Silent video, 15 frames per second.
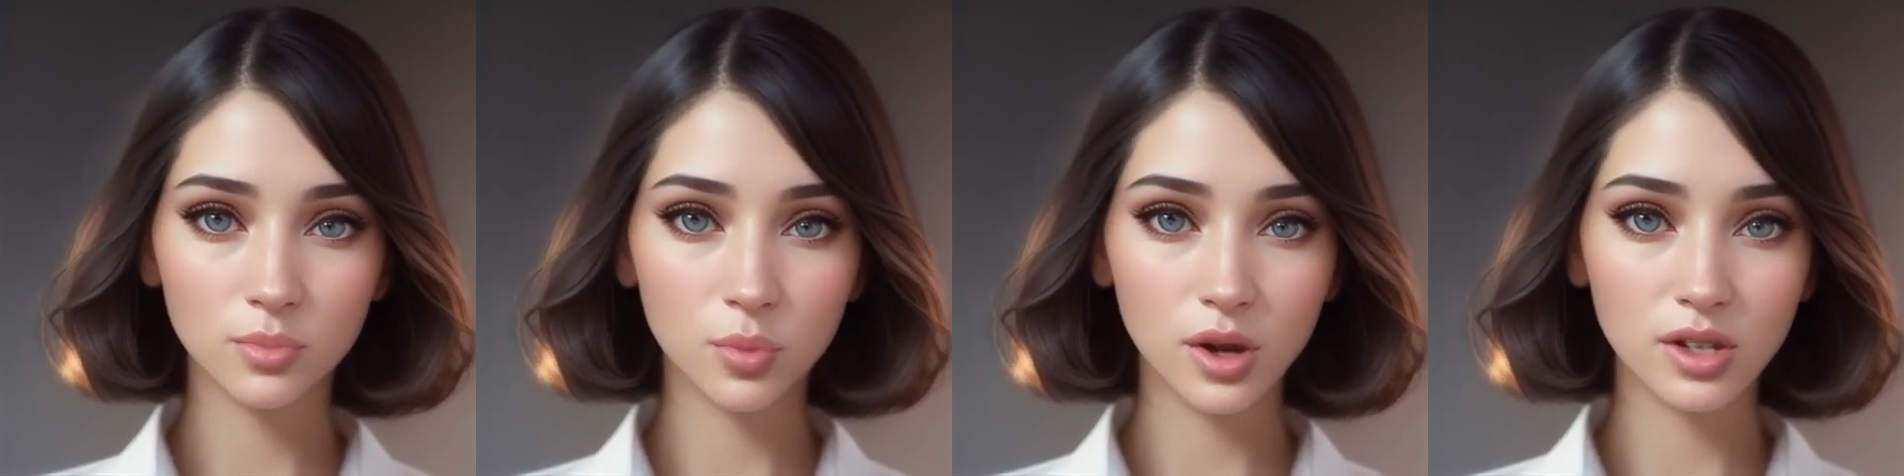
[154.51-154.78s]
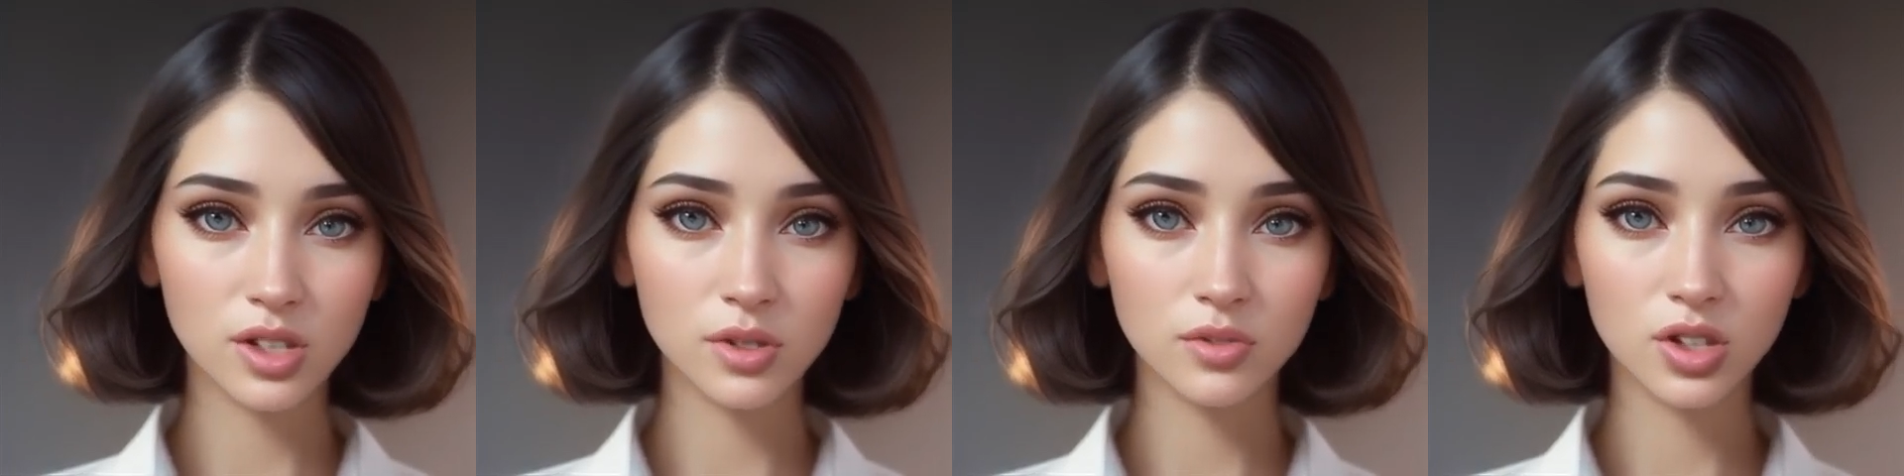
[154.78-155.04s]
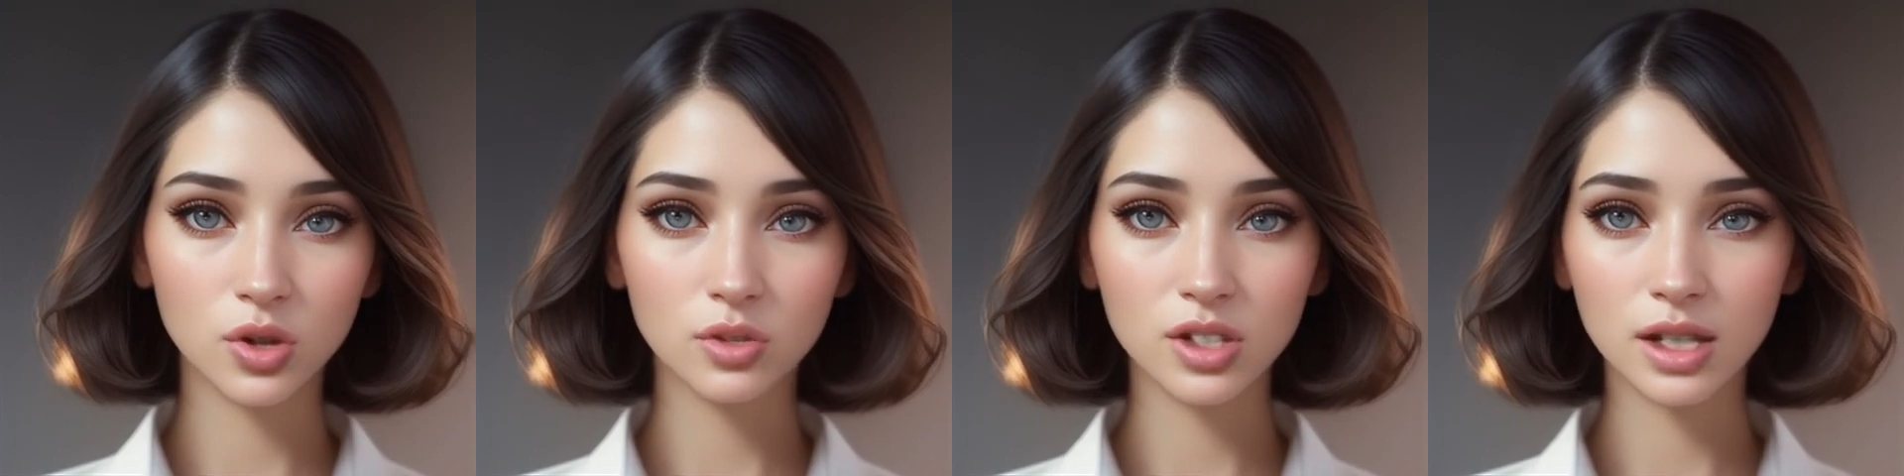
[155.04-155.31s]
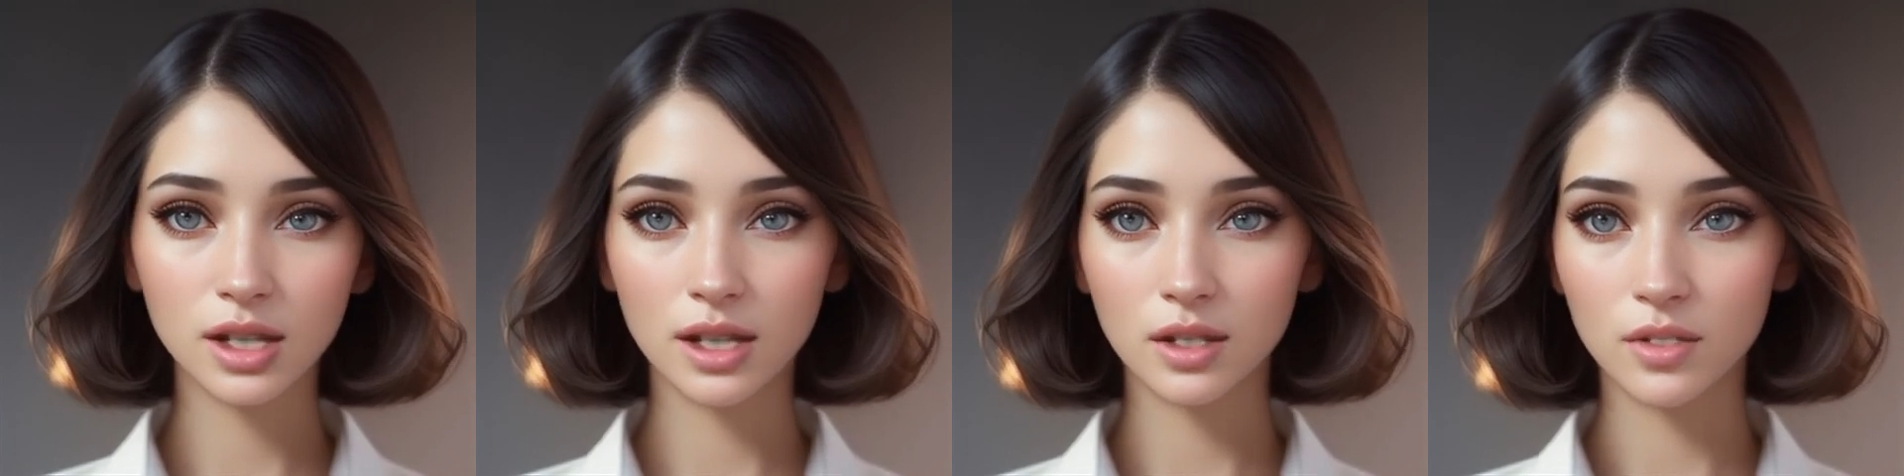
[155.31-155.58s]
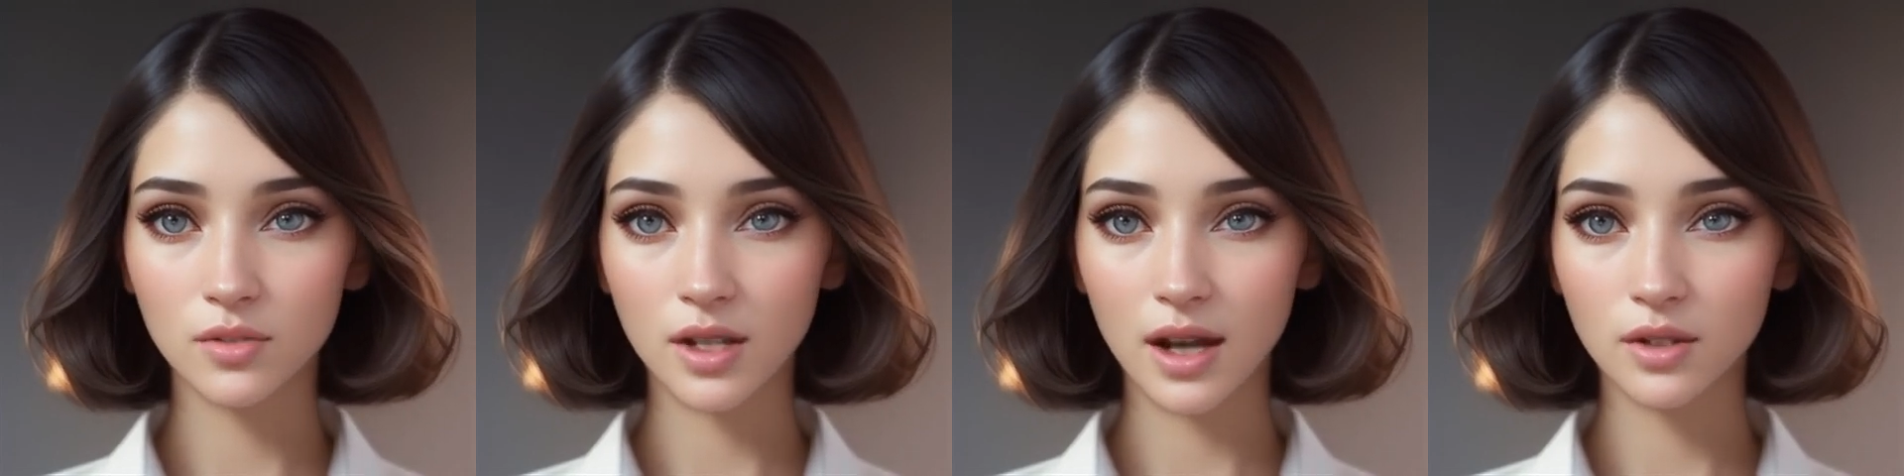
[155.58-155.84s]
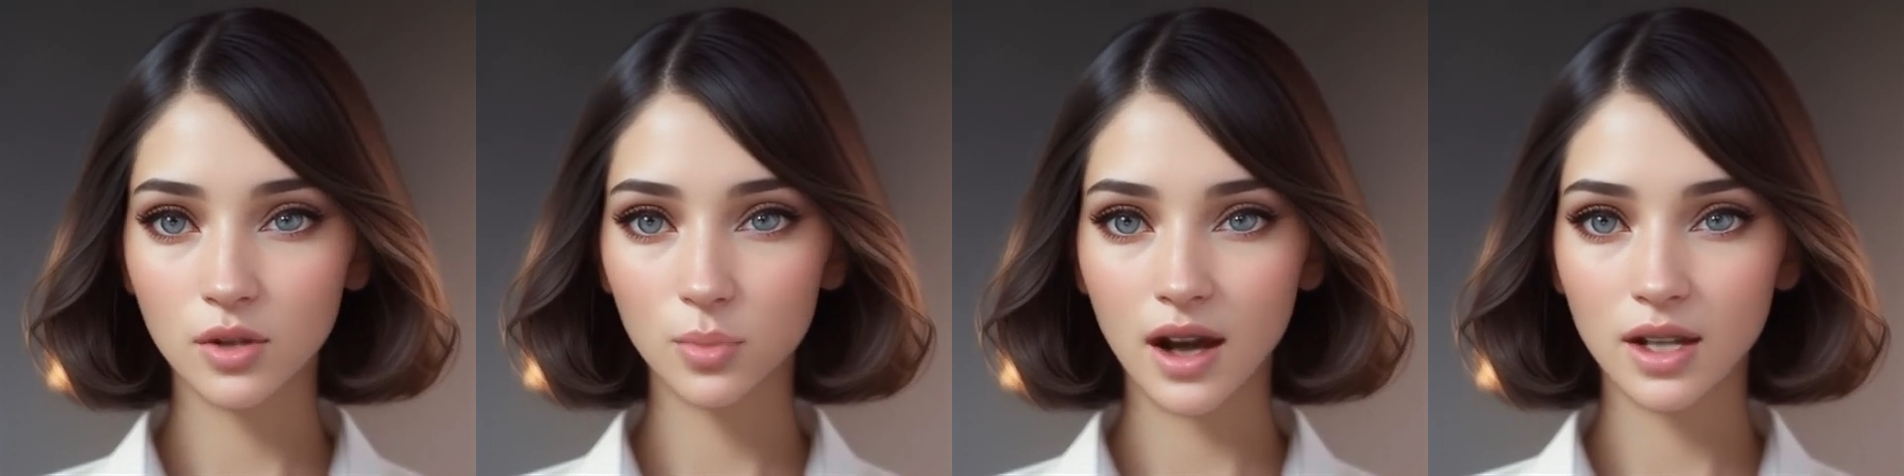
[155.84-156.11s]
breach of duty
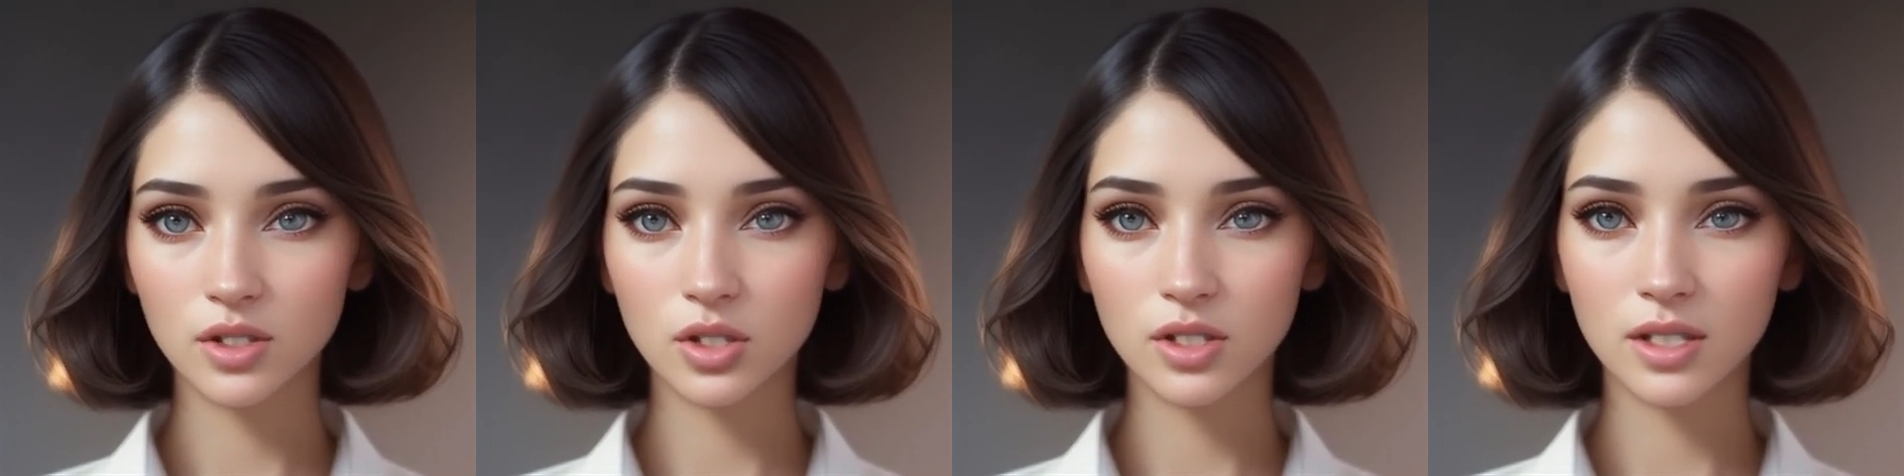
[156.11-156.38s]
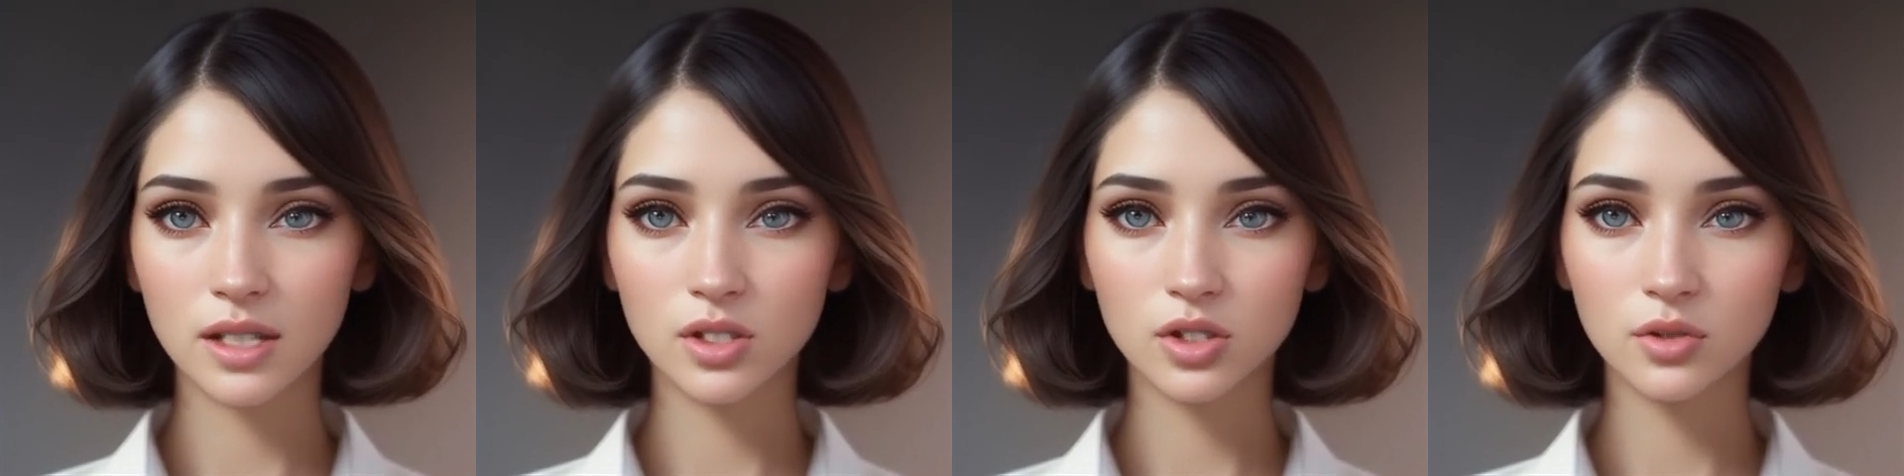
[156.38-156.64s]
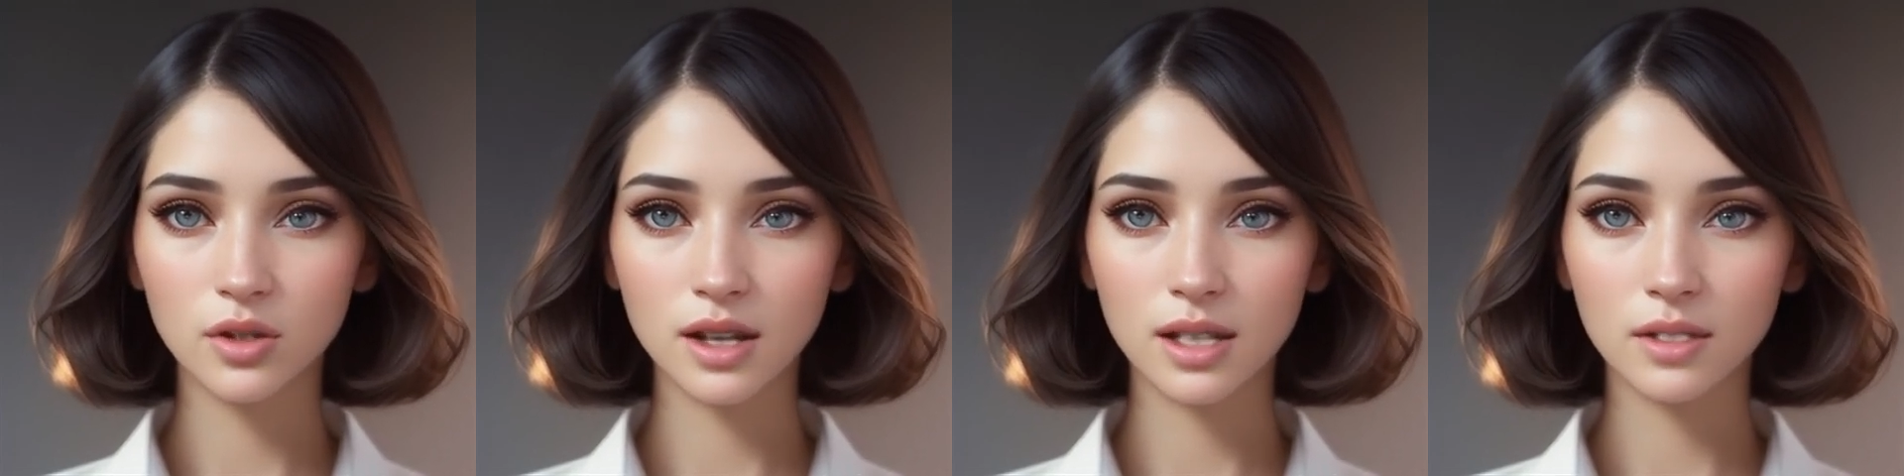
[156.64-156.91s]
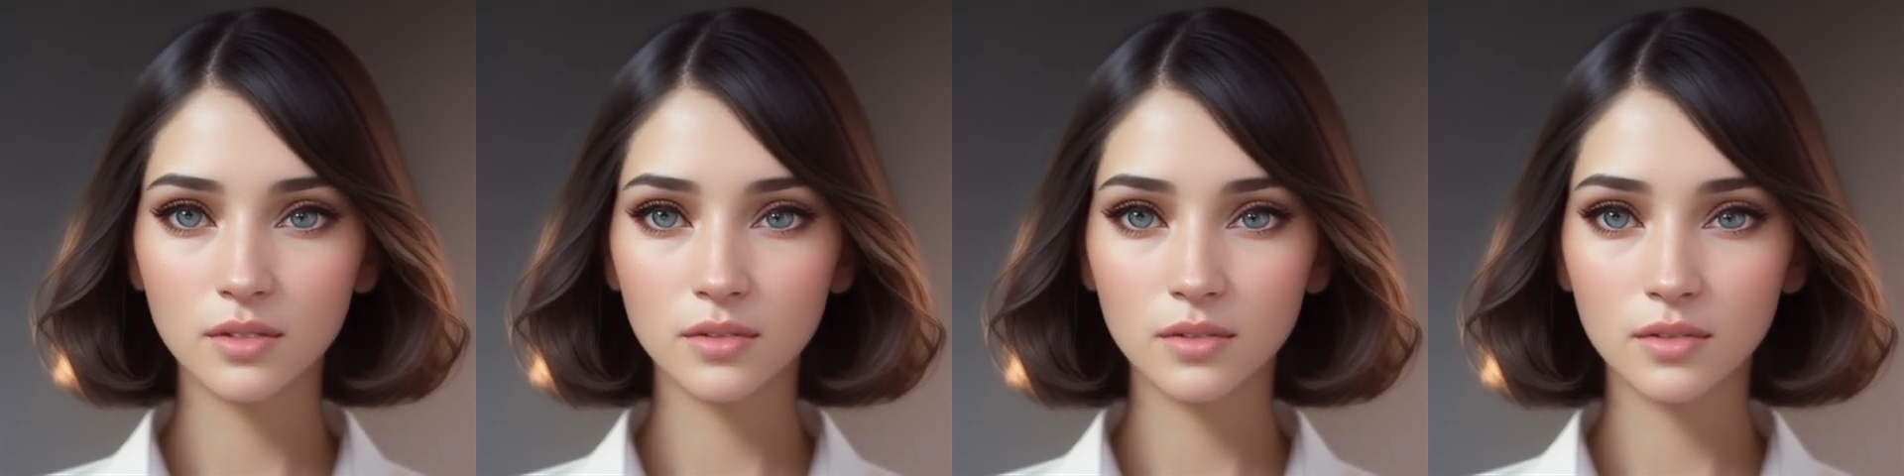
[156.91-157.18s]
and the patient's injury.